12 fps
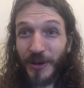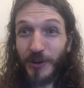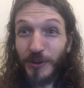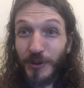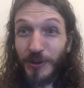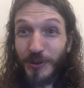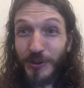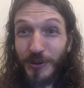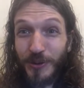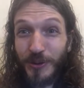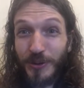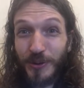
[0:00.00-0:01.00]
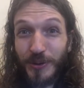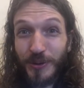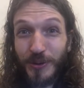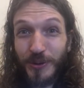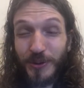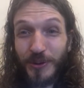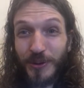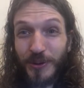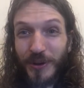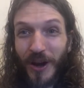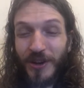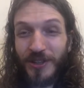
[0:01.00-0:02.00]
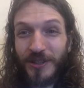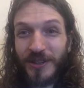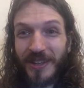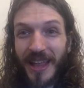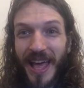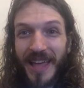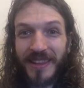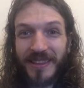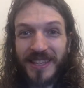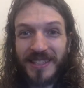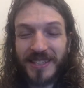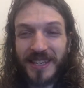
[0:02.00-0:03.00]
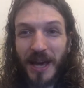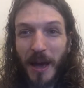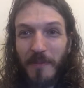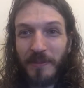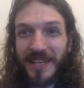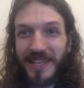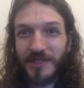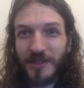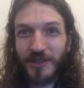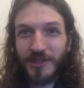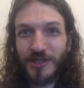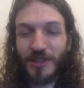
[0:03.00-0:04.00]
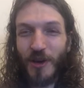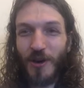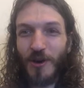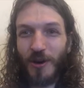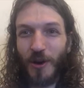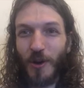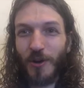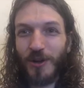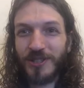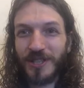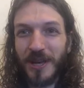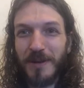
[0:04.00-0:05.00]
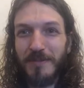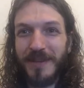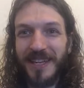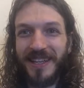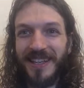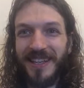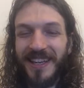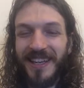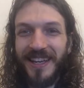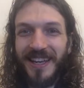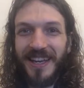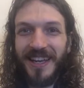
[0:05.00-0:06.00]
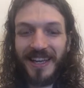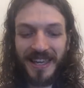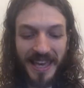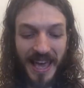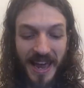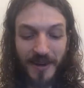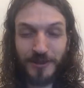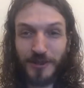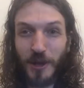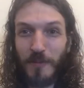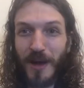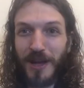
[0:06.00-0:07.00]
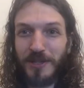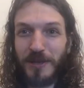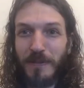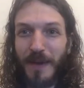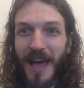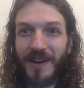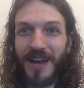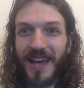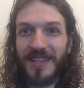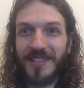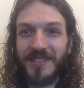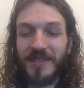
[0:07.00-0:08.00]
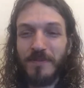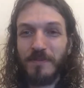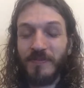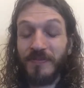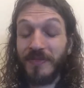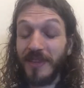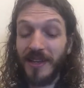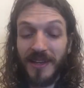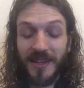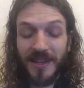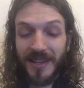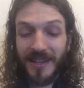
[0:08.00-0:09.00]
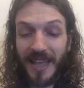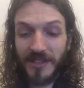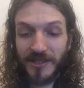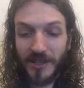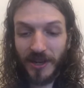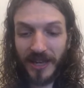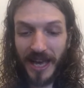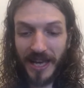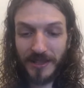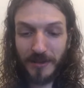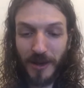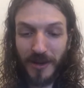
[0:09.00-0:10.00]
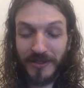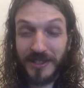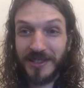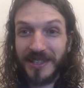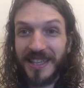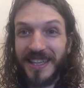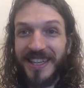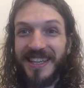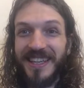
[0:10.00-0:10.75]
Ooh, aren't you glad that these companies are so wholesome and care so much about us? That's sarcasm, obviously.